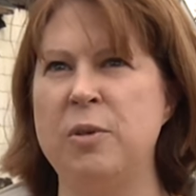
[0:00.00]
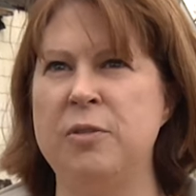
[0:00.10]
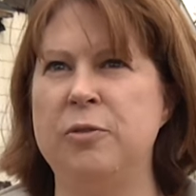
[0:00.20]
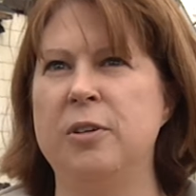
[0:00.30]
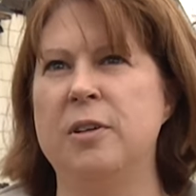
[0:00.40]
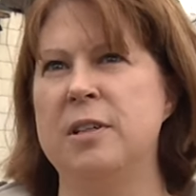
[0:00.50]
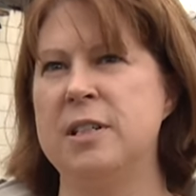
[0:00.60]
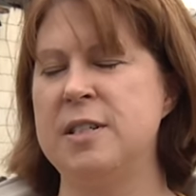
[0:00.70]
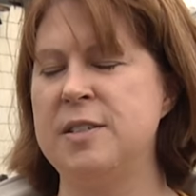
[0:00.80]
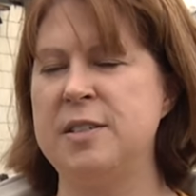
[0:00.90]
wood
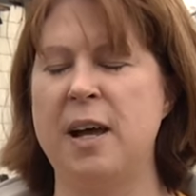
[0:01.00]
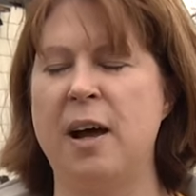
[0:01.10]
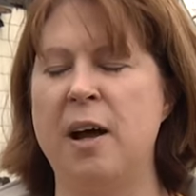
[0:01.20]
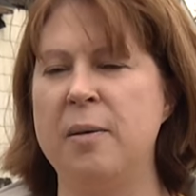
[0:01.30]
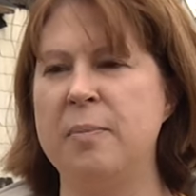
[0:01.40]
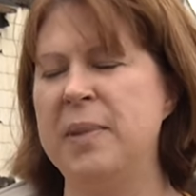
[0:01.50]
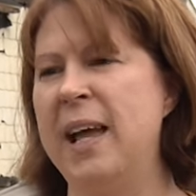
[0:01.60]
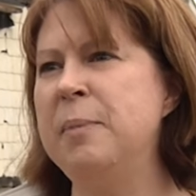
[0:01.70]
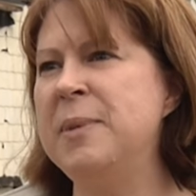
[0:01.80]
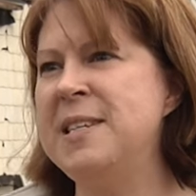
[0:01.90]
floors. Um,
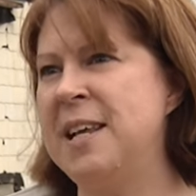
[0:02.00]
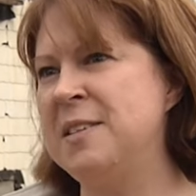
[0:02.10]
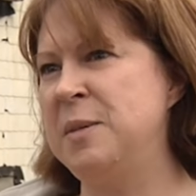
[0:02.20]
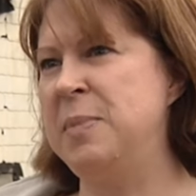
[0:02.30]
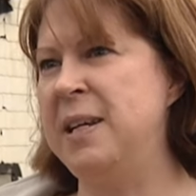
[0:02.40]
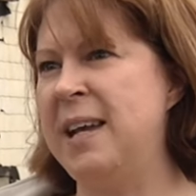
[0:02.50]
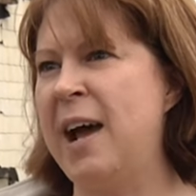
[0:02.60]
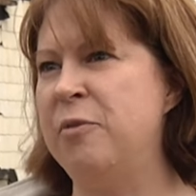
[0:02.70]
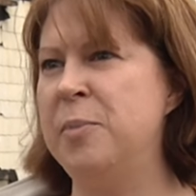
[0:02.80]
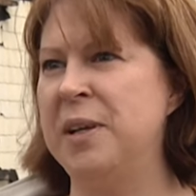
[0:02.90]
any place else it'd be
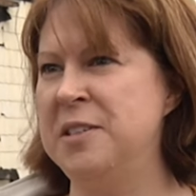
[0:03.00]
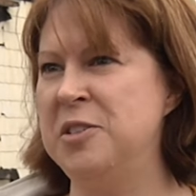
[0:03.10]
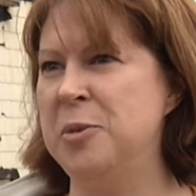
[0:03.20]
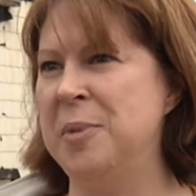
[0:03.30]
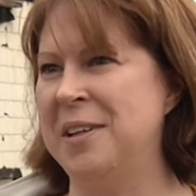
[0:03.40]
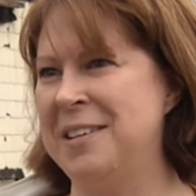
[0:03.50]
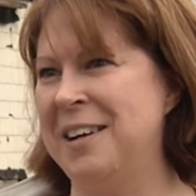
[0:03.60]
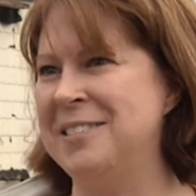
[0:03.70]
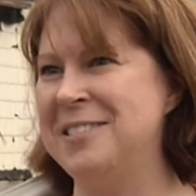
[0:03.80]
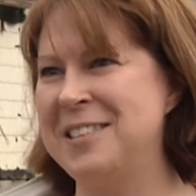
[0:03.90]
half a million to a million
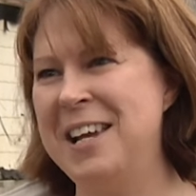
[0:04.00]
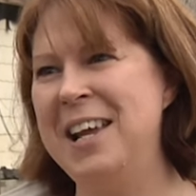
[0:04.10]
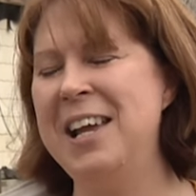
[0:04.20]
dollars.